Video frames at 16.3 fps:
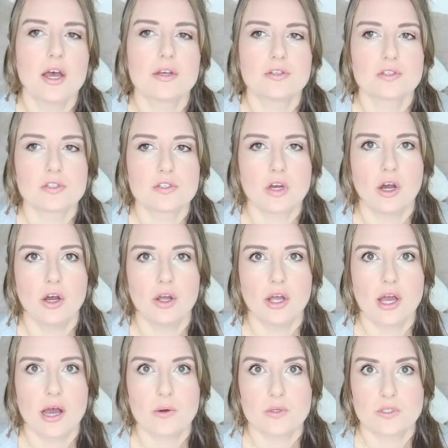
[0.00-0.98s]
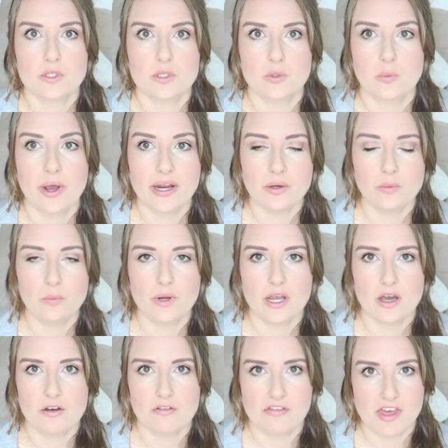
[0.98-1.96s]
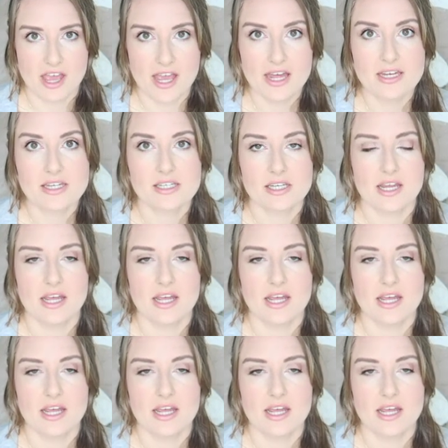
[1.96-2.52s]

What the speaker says: so I was quite aware of that.